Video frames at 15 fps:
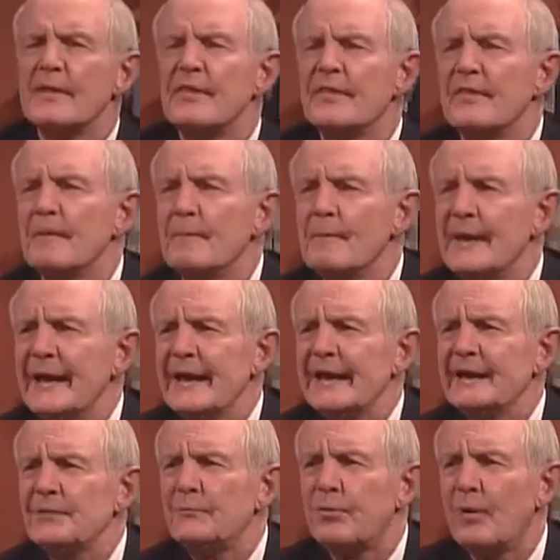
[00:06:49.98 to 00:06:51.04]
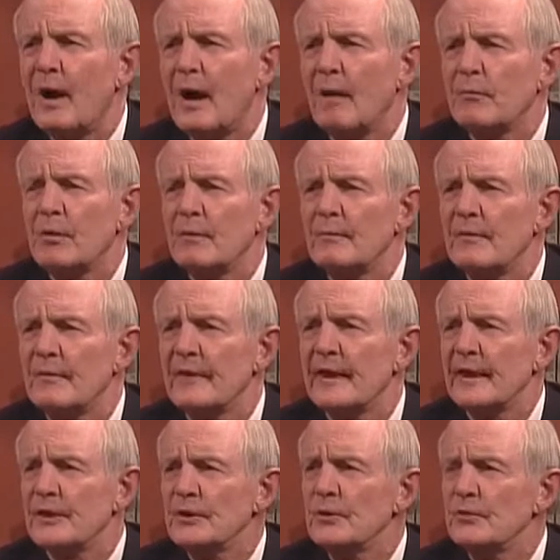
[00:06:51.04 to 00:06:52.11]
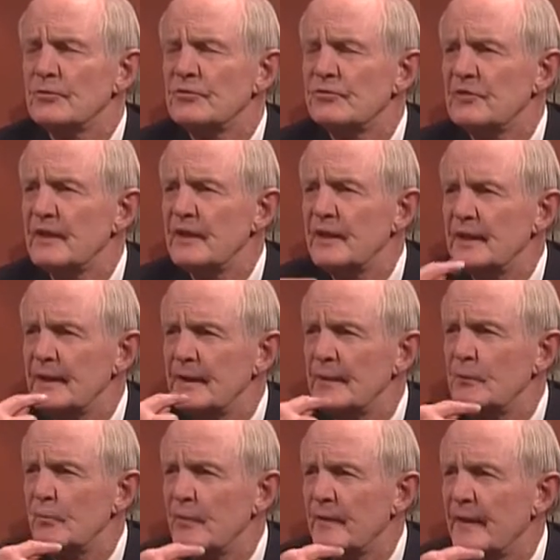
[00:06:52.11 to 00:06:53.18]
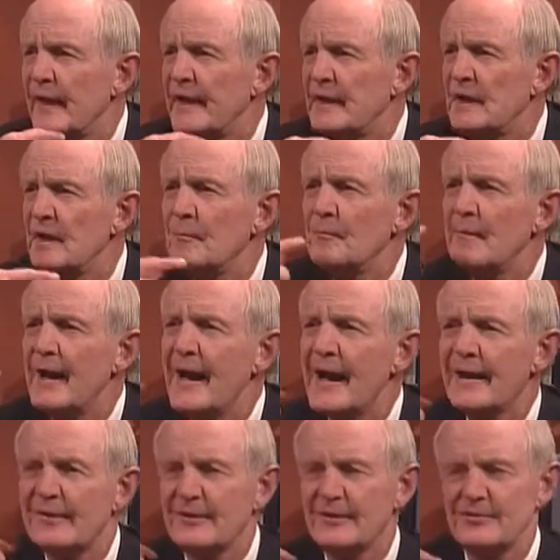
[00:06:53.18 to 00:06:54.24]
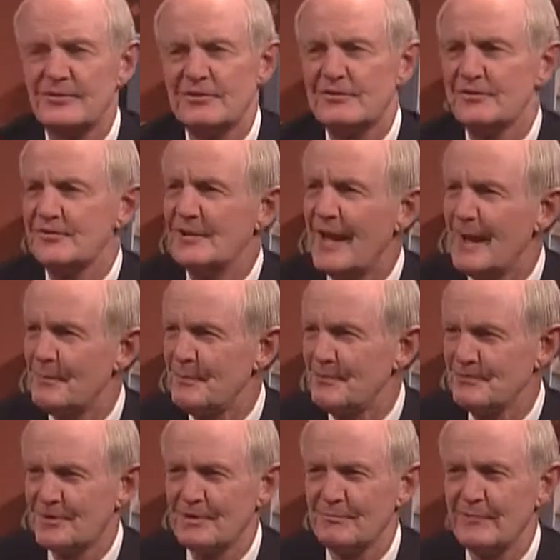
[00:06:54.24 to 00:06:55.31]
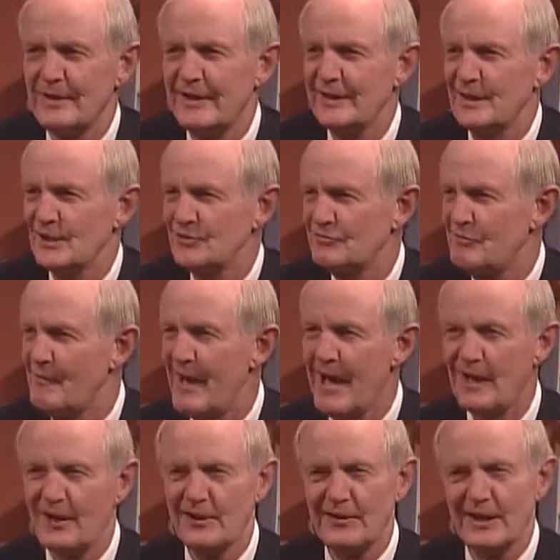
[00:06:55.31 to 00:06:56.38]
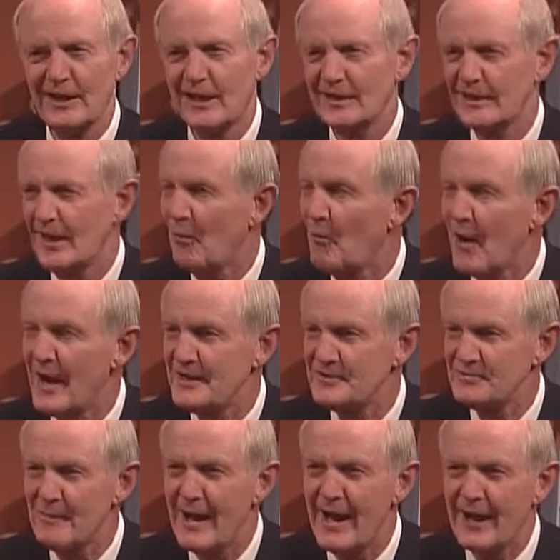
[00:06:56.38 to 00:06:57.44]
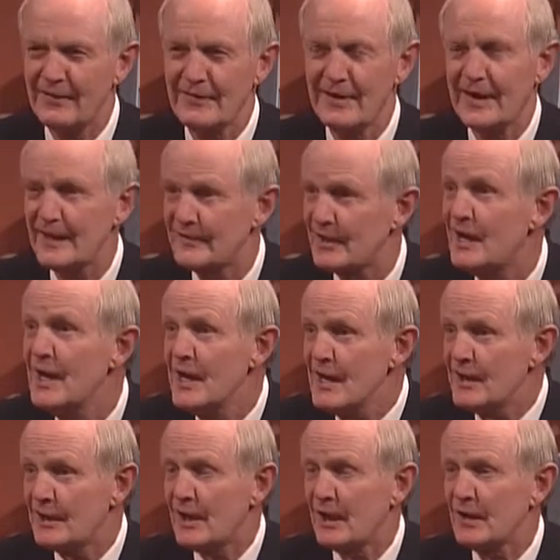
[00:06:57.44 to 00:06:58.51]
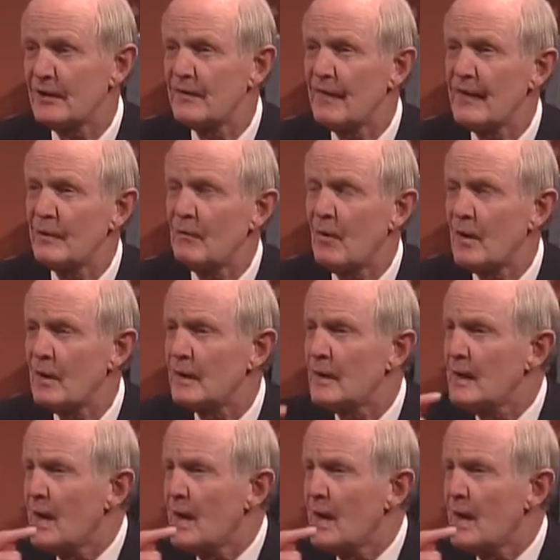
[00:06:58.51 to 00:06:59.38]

The main problem that you see when they come back, they're just as happy as can be and they're smiling, they got that white smile, they got the color they want.